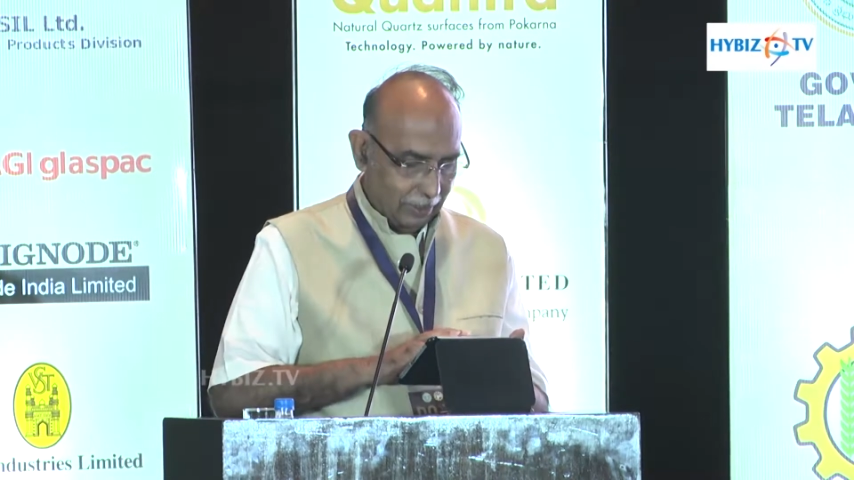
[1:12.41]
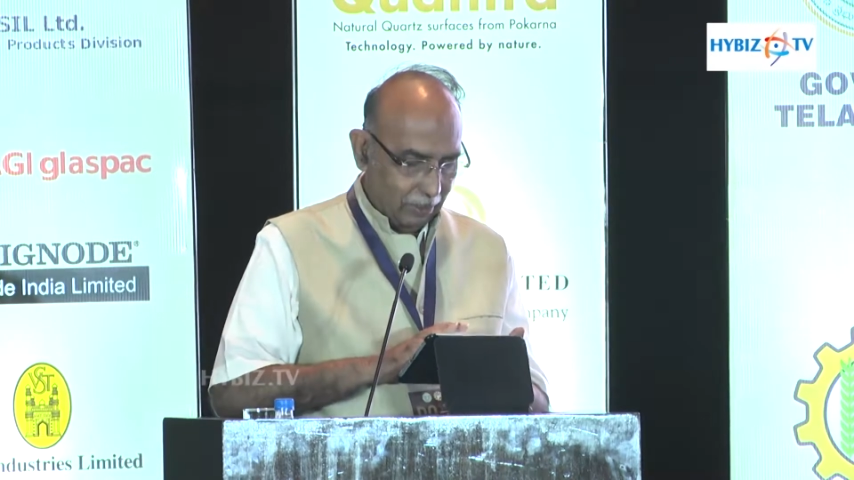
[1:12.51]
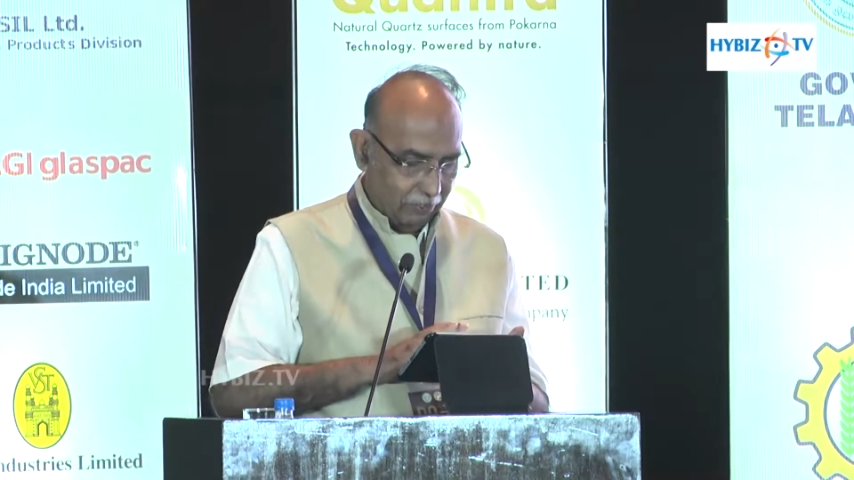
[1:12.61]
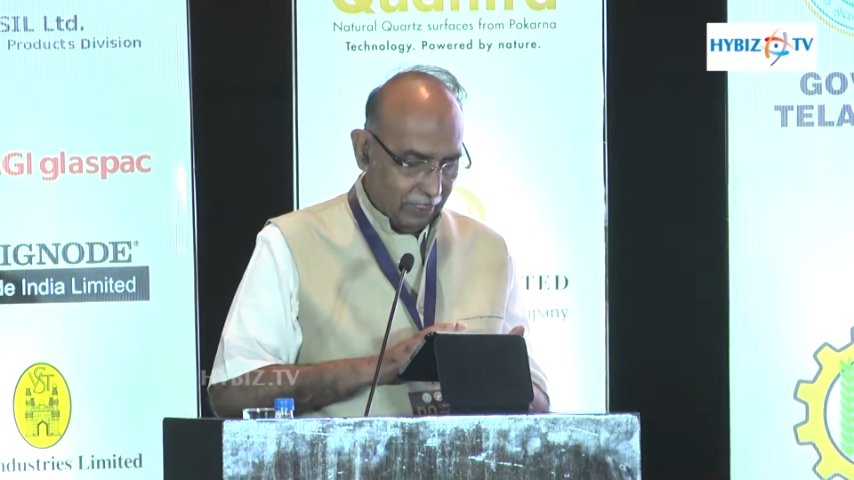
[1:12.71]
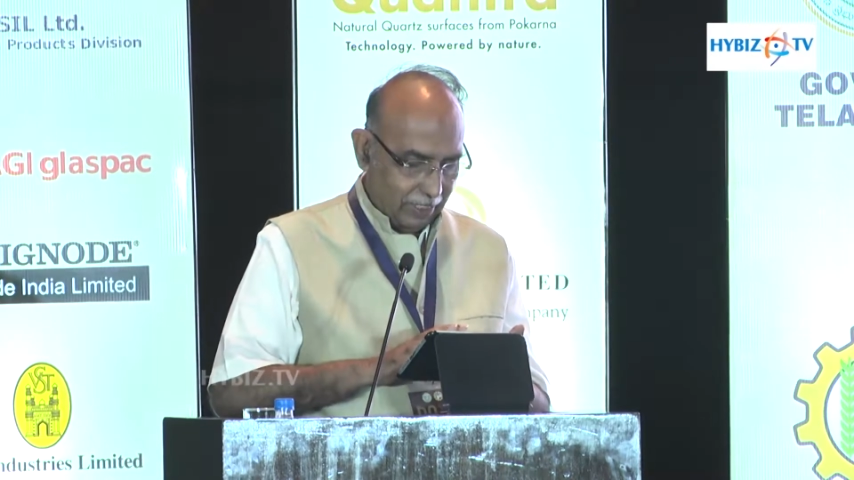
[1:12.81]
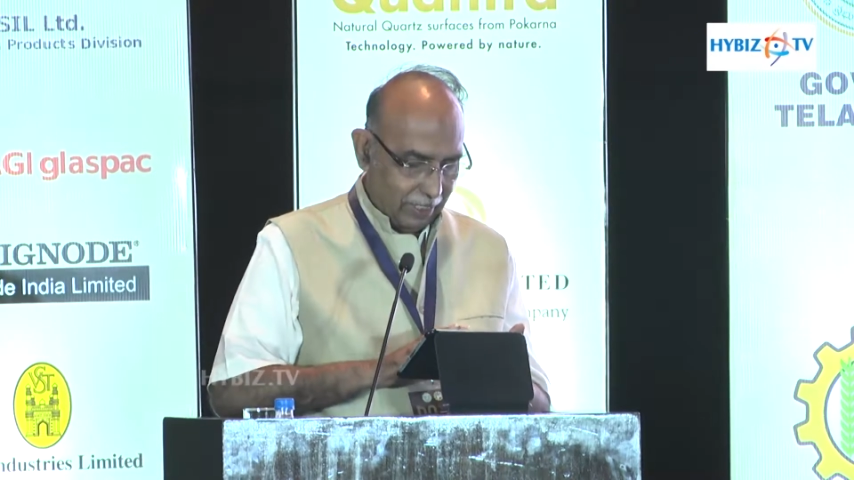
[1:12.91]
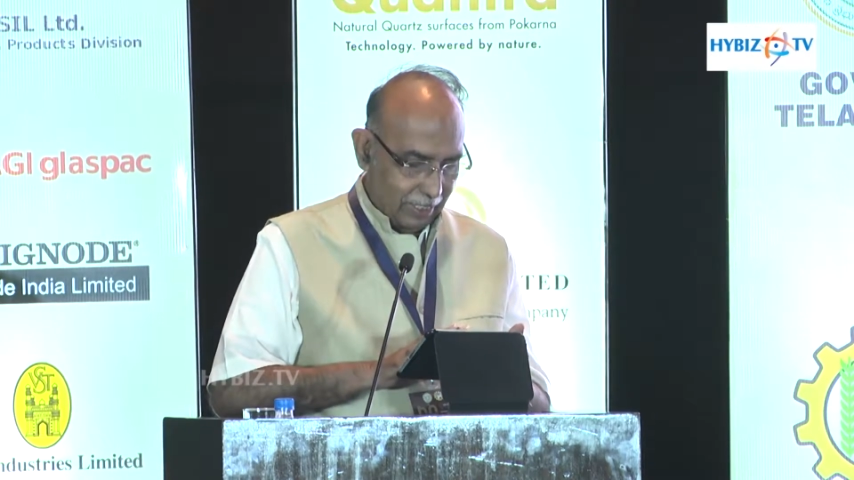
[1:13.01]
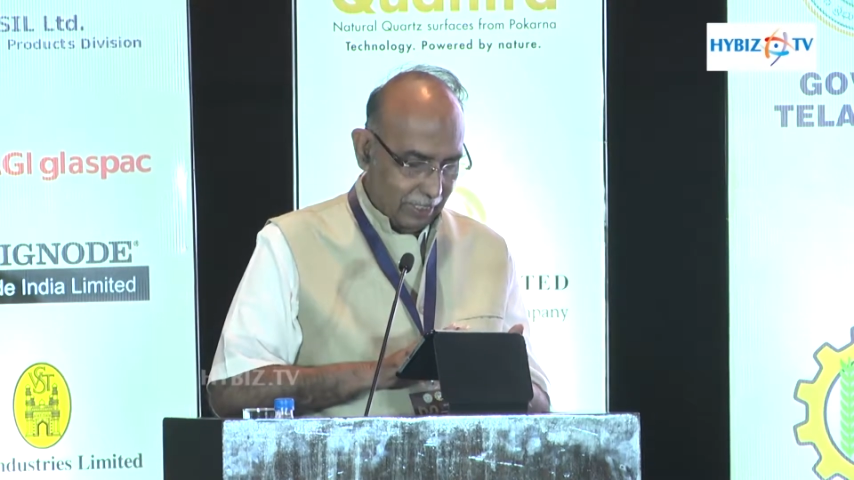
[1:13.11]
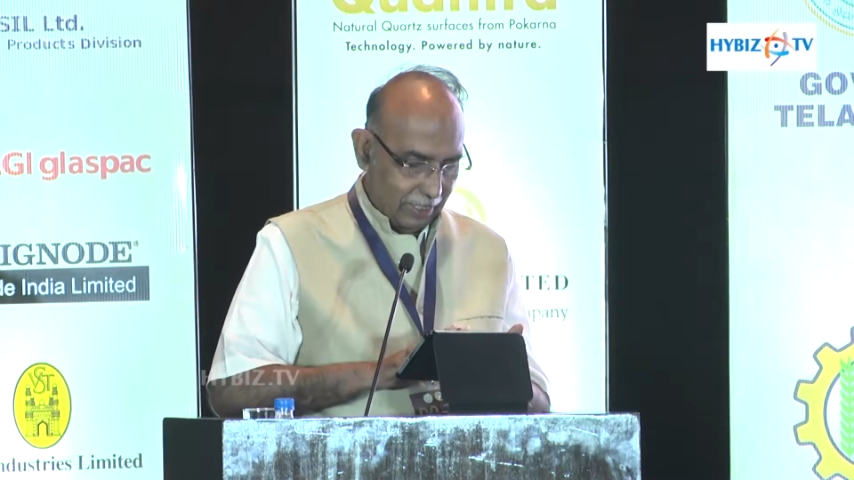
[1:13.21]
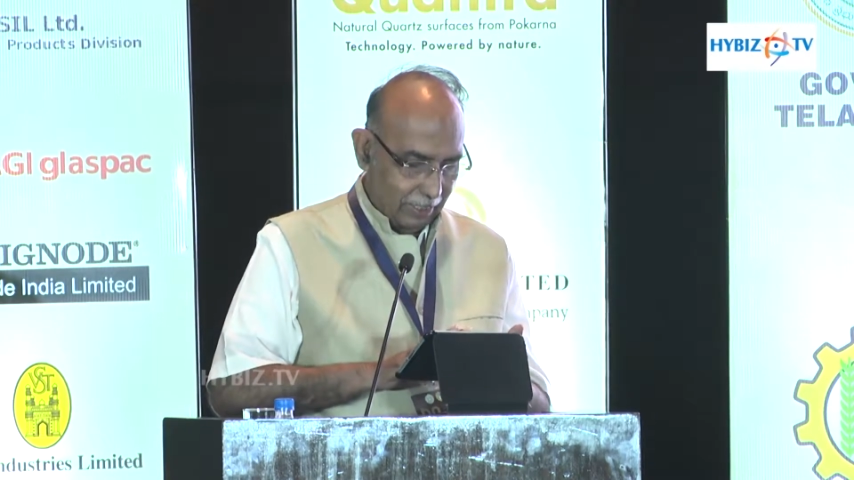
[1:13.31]
in the free
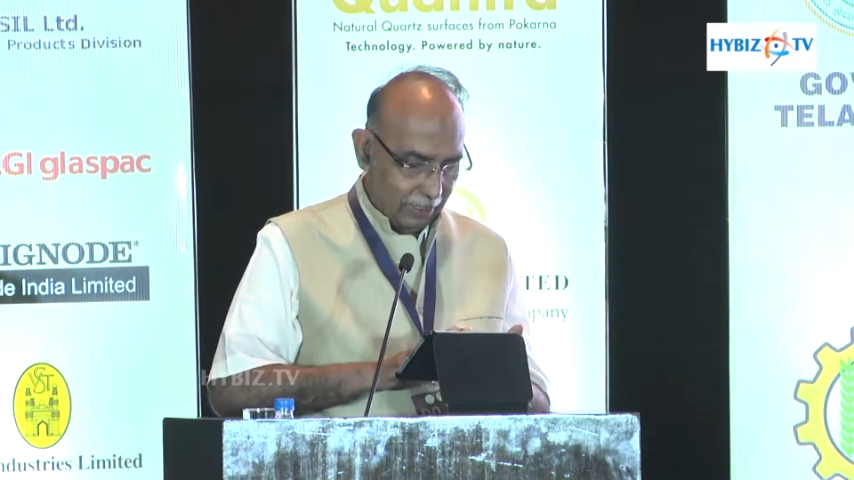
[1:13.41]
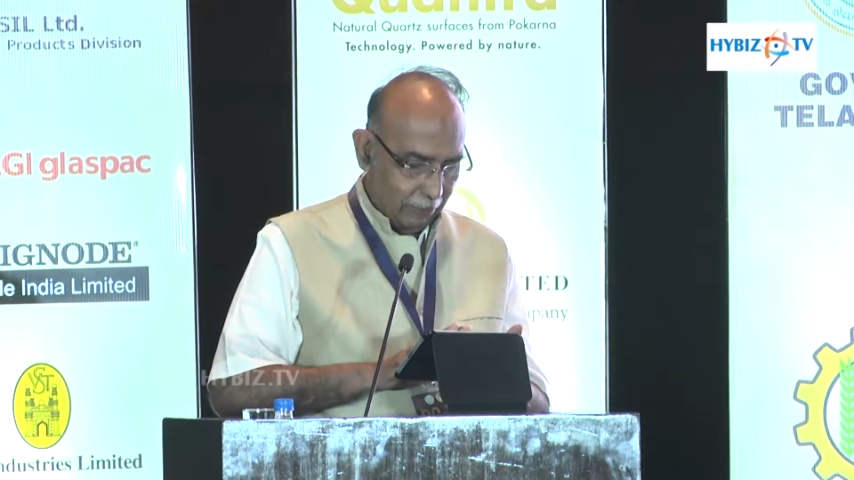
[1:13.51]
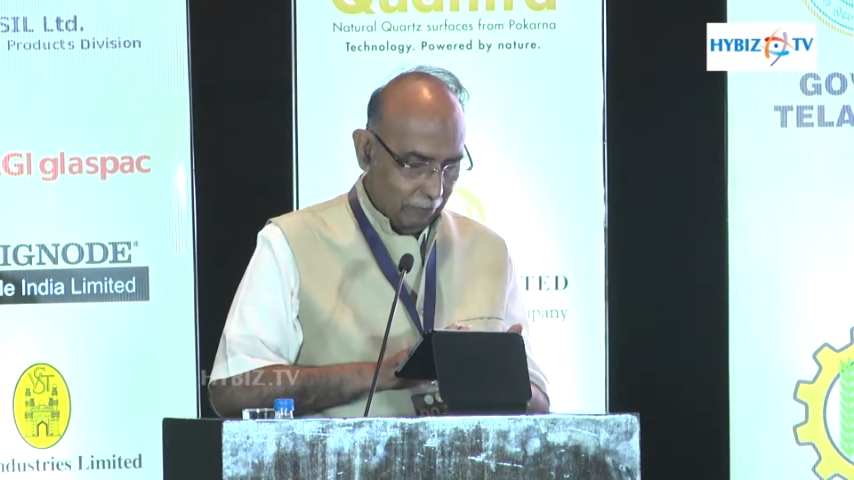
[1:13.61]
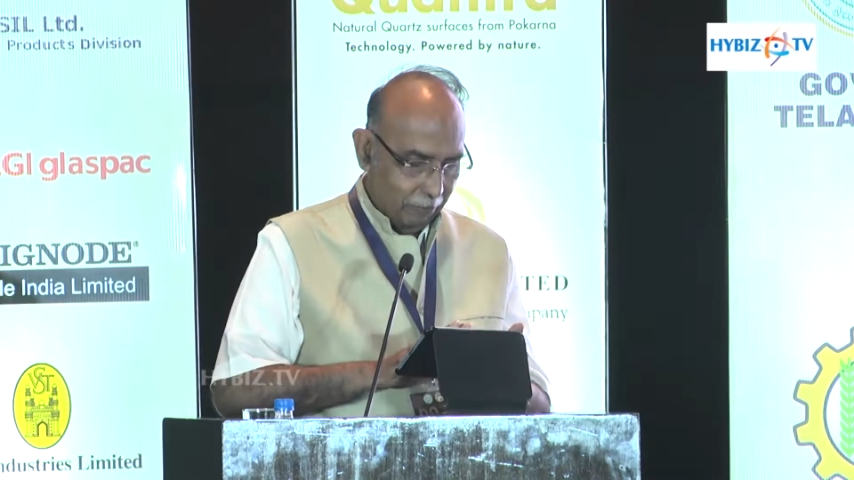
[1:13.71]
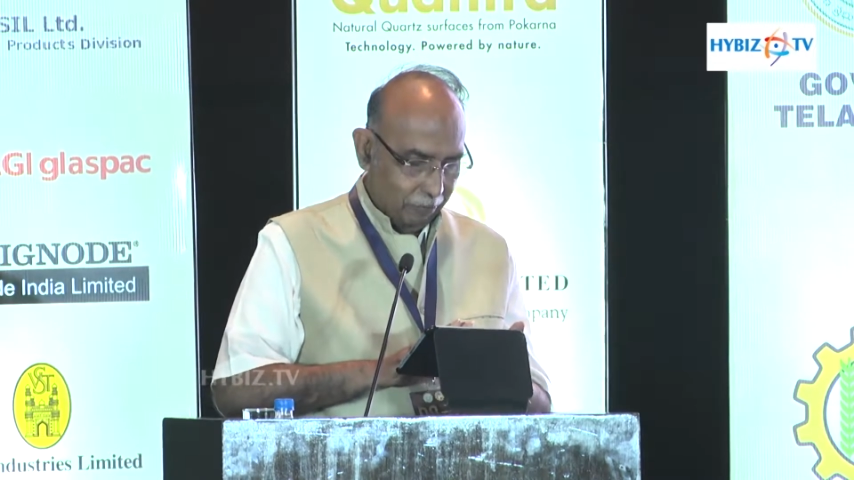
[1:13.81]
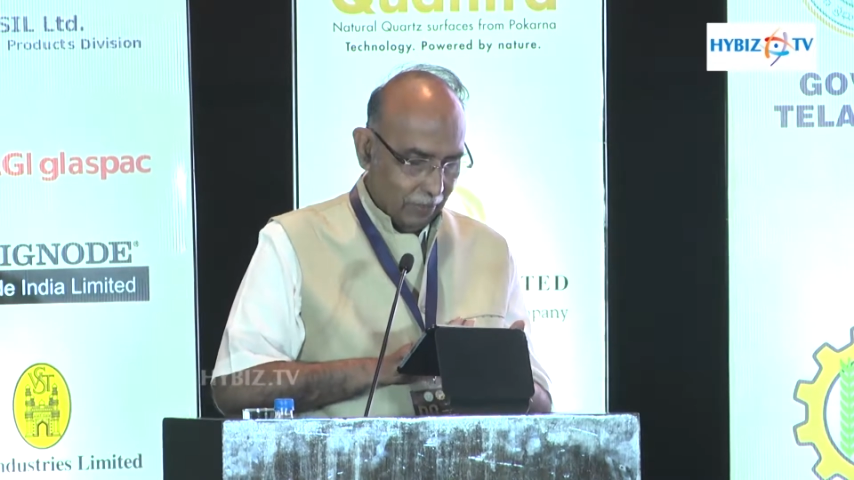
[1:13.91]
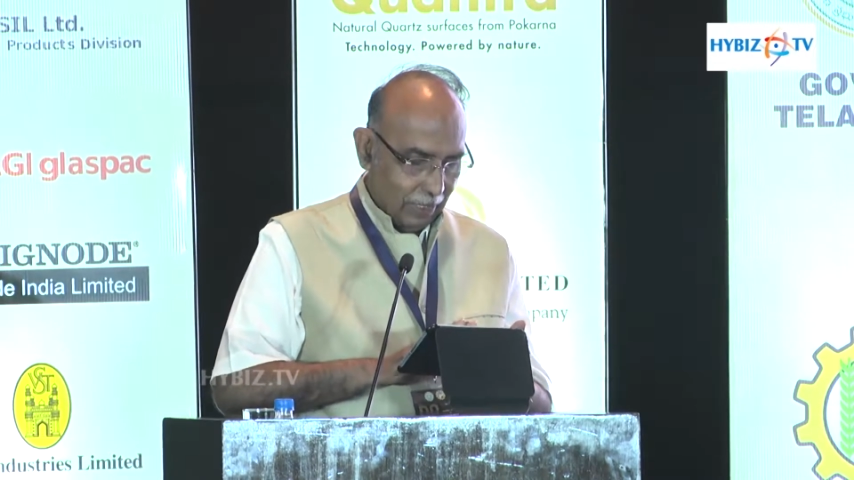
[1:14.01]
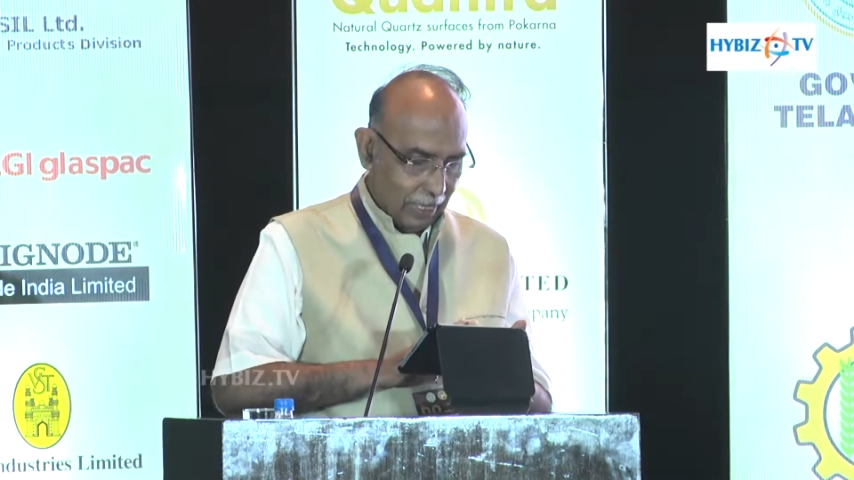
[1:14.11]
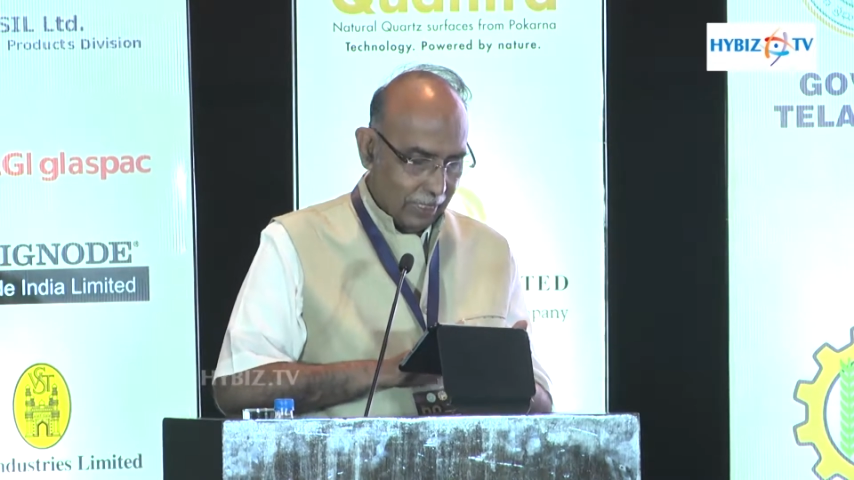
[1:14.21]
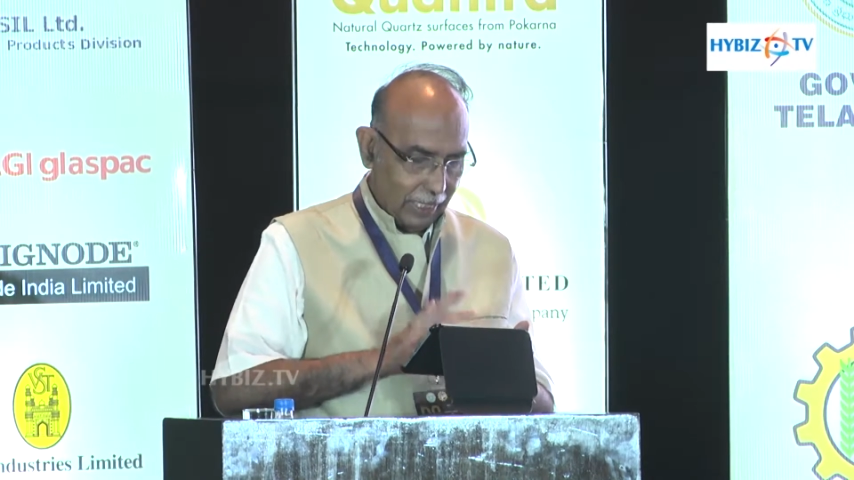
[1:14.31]
trade area,
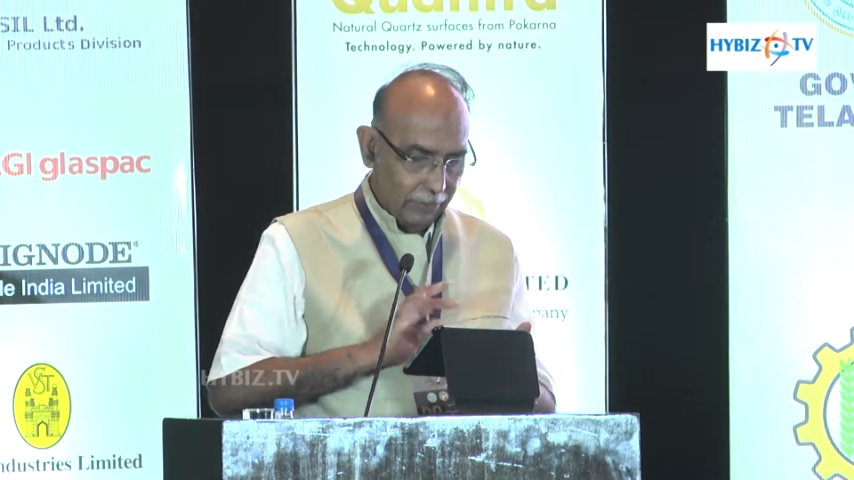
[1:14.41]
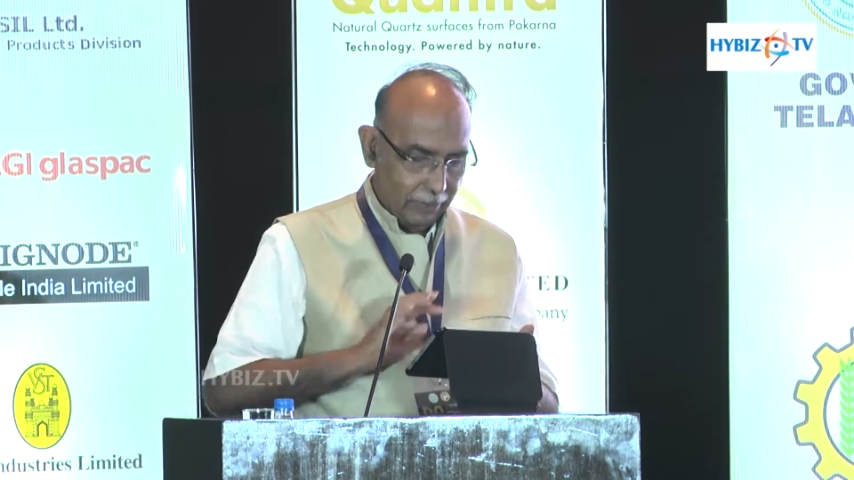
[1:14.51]
and